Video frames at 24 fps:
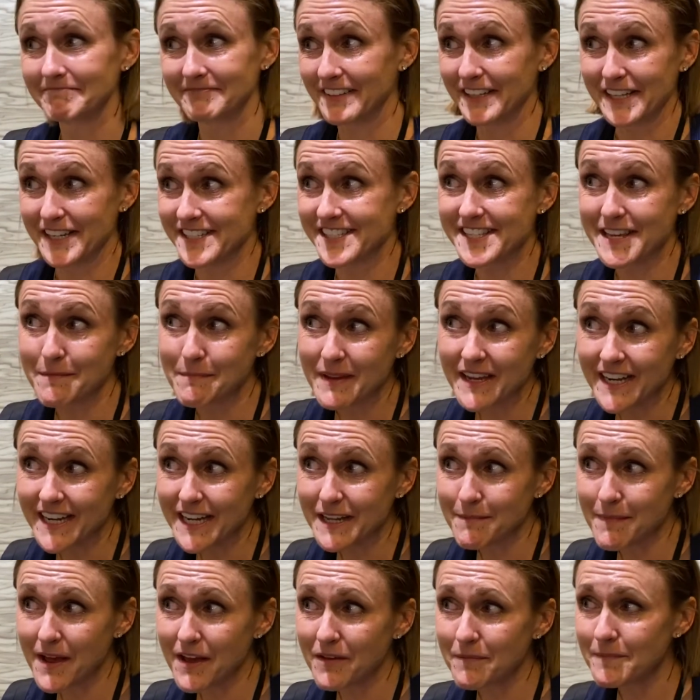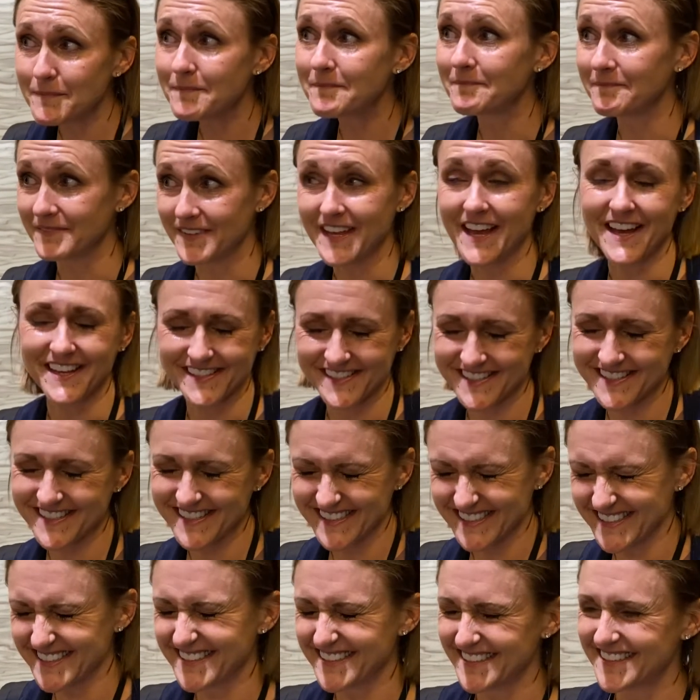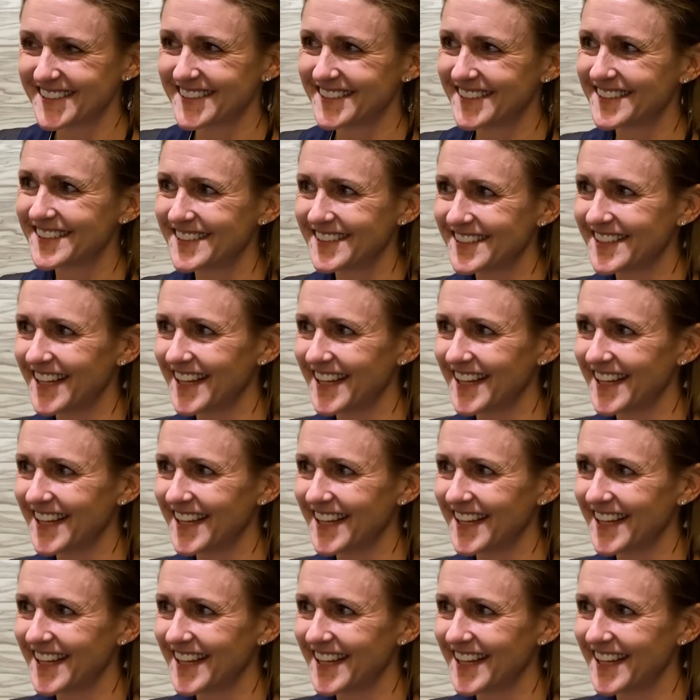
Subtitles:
Soulshepherding.org. Yes. That's pretty easy.